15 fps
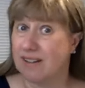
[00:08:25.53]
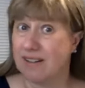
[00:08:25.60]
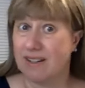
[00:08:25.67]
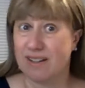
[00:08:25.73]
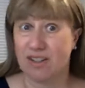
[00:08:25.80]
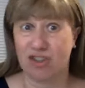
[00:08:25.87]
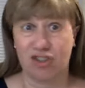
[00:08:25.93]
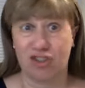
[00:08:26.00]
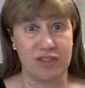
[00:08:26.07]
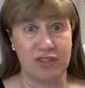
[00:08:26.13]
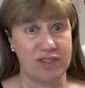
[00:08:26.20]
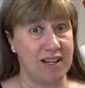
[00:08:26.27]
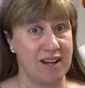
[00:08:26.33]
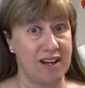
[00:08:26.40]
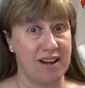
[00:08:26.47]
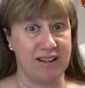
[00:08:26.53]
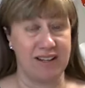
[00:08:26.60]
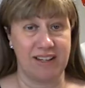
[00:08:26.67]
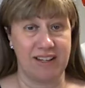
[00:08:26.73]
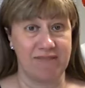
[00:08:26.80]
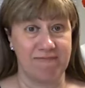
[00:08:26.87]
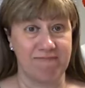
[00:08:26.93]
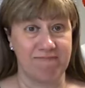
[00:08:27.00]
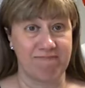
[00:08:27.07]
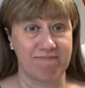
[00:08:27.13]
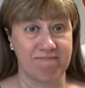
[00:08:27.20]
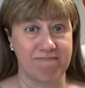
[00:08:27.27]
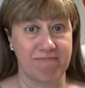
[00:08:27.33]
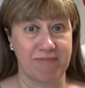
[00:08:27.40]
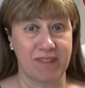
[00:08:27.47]
in Christianity.
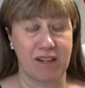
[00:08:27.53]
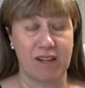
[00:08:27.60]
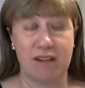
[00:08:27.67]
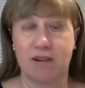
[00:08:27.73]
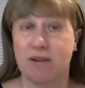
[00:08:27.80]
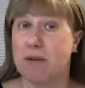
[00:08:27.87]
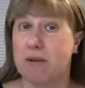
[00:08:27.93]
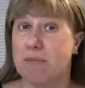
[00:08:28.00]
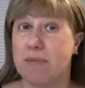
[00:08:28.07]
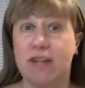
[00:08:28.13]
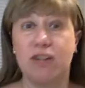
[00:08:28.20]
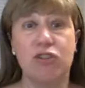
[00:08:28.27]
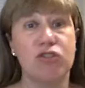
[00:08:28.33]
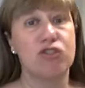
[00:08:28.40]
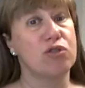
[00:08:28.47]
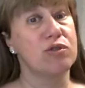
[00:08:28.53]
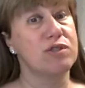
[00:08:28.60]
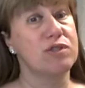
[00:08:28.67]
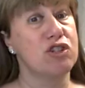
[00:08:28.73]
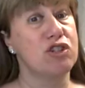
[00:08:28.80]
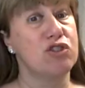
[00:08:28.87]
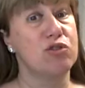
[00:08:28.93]
Emmanuel shows it